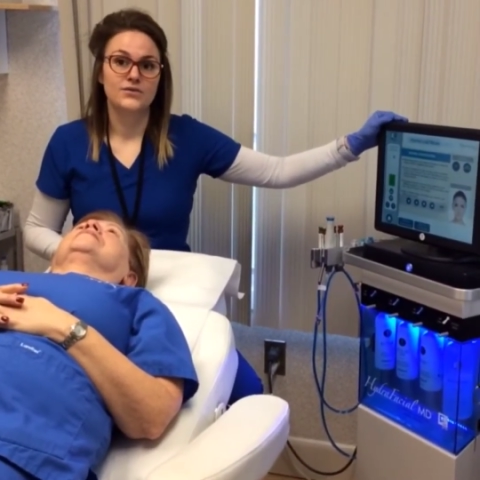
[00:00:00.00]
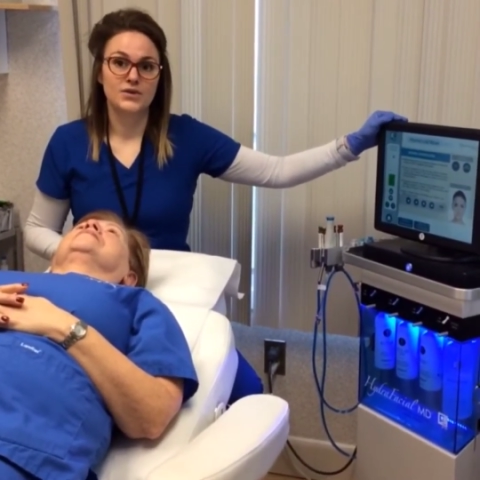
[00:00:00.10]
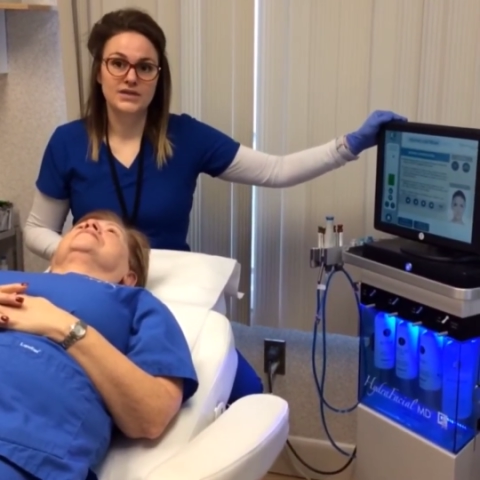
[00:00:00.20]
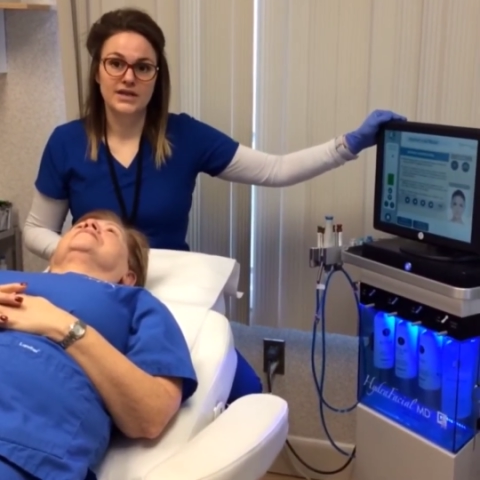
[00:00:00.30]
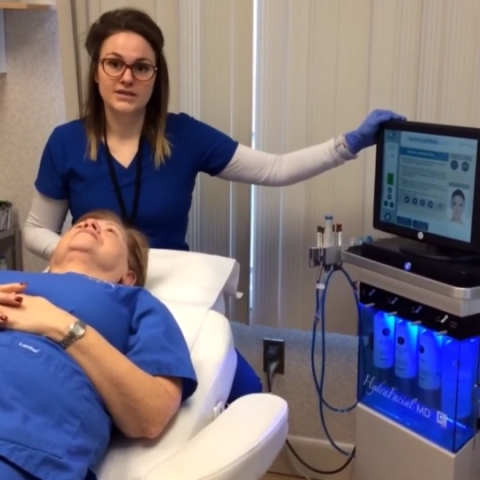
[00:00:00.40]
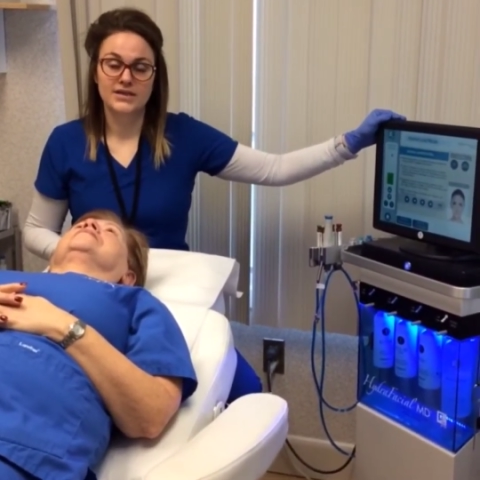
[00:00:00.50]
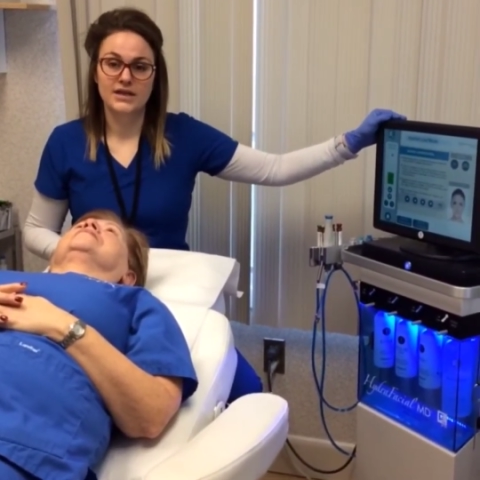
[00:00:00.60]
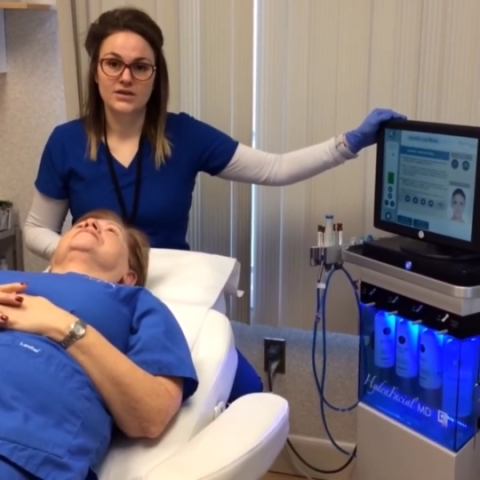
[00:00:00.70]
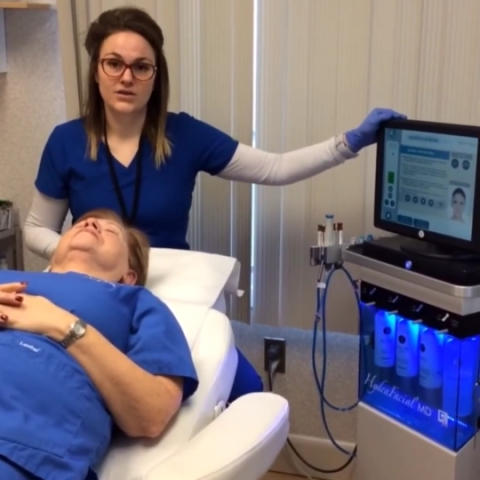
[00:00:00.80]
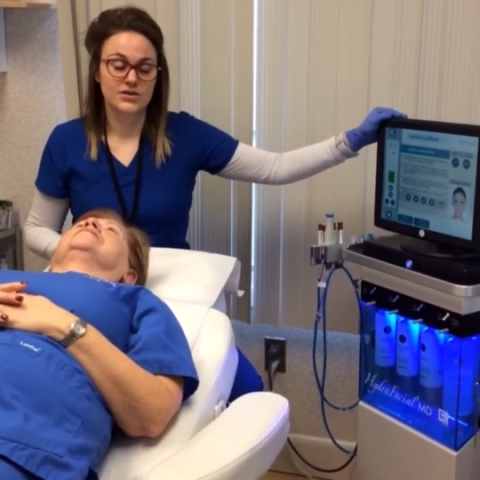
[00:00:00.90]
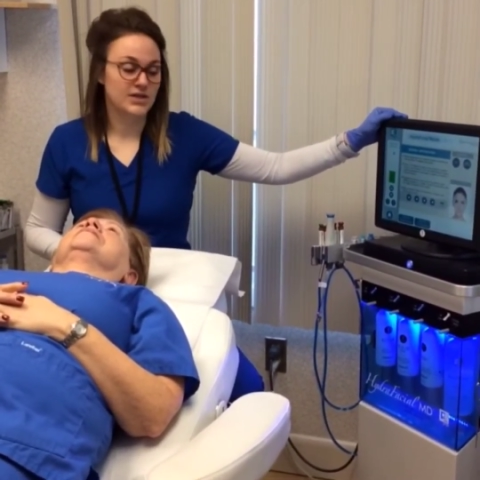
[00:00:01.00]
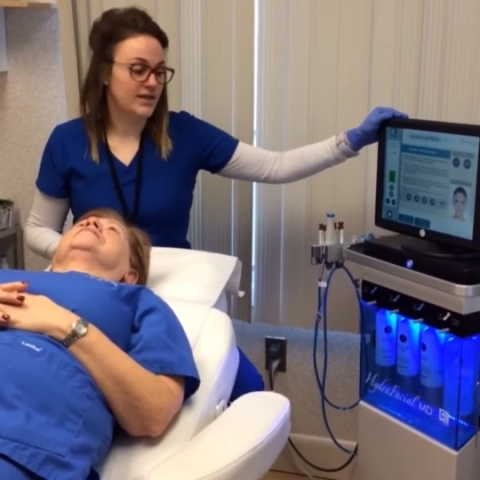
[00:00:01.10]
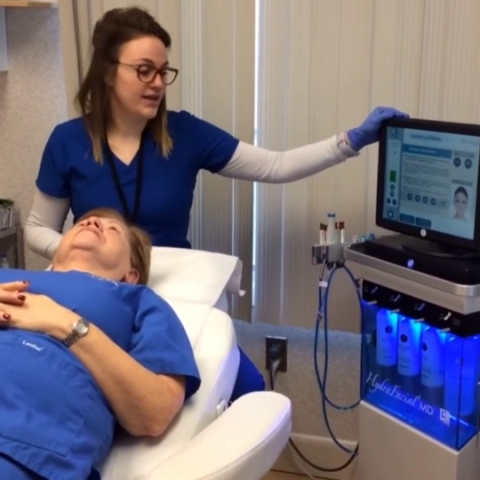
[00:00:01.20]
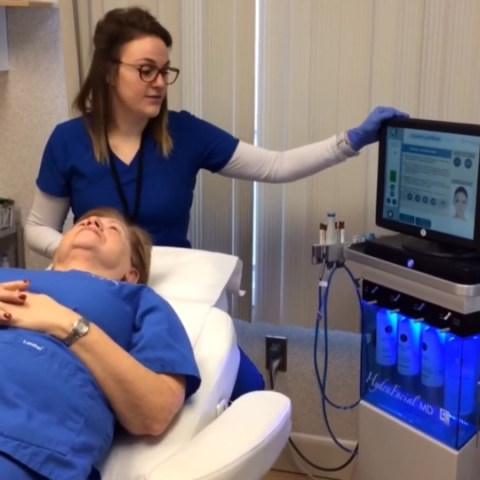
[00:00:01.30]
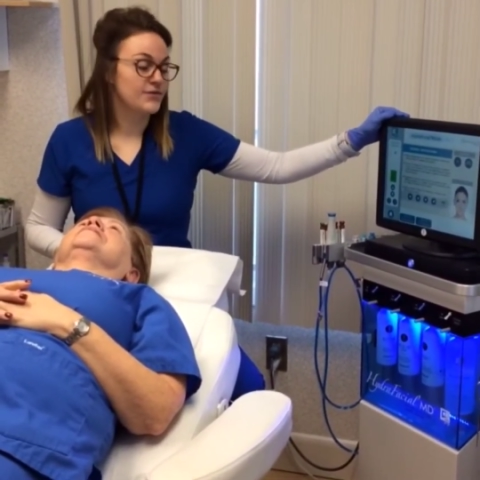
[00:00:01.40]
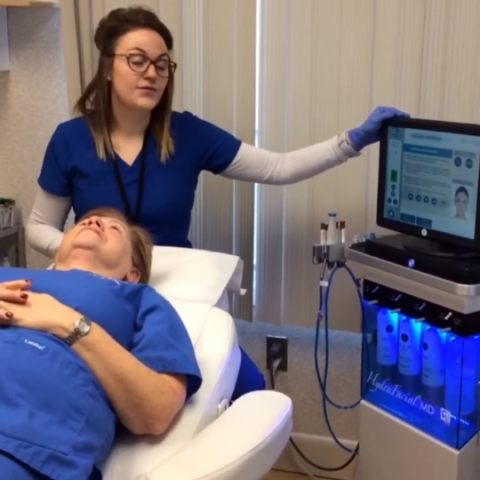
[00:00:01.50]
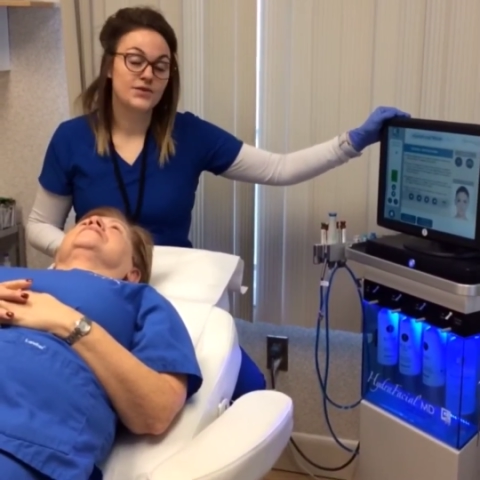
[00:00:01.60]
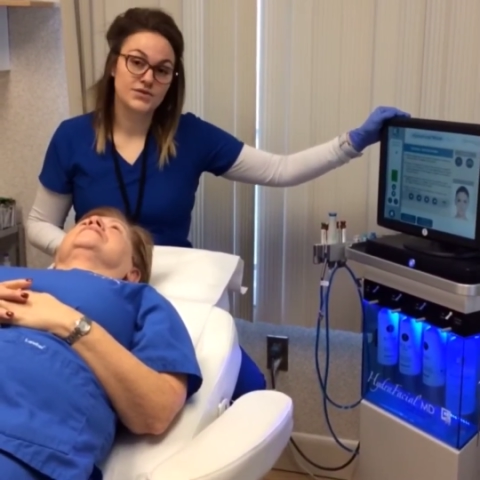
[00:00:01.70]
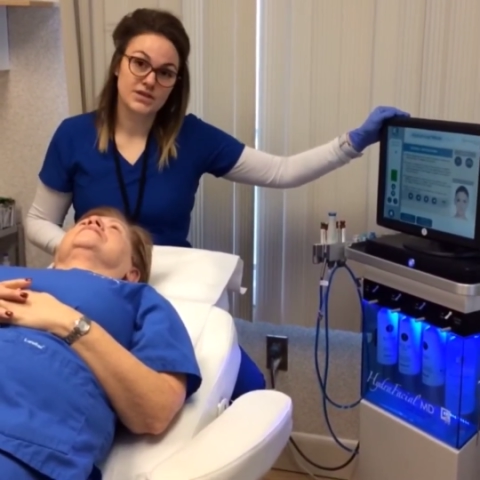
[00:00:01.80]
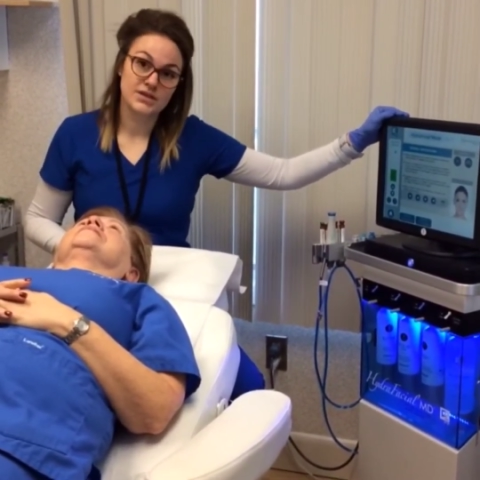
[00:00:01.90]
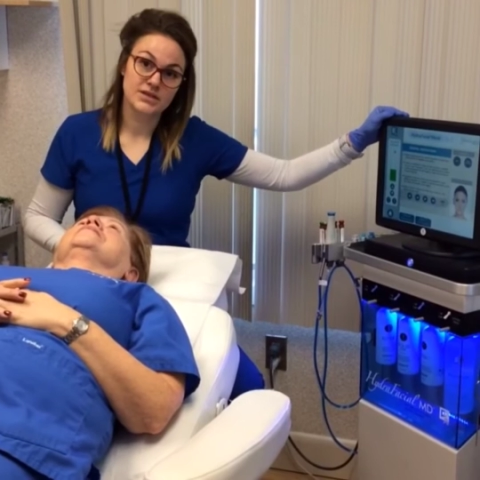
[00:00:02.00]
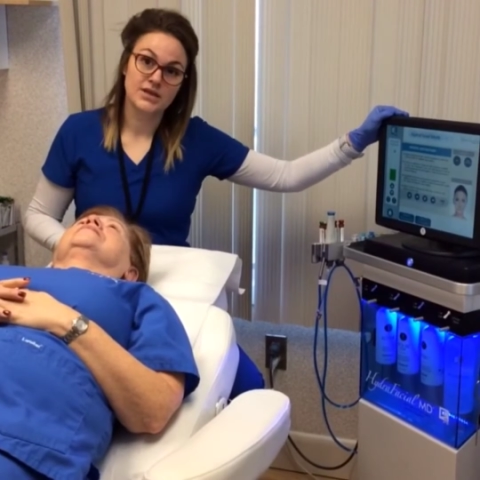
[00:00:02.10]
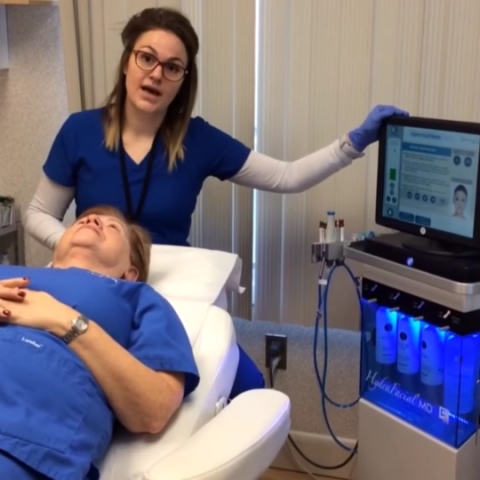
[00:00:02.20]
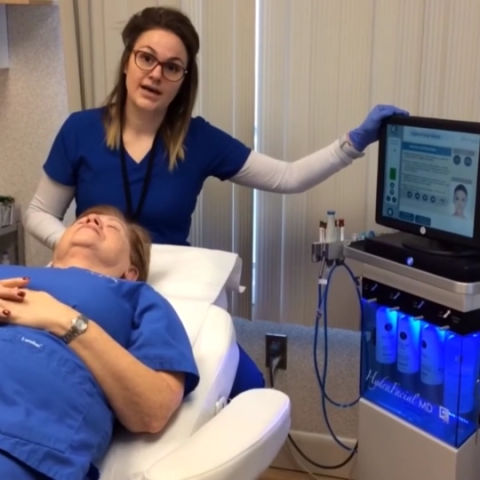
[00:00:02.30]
Vortex technology that infuses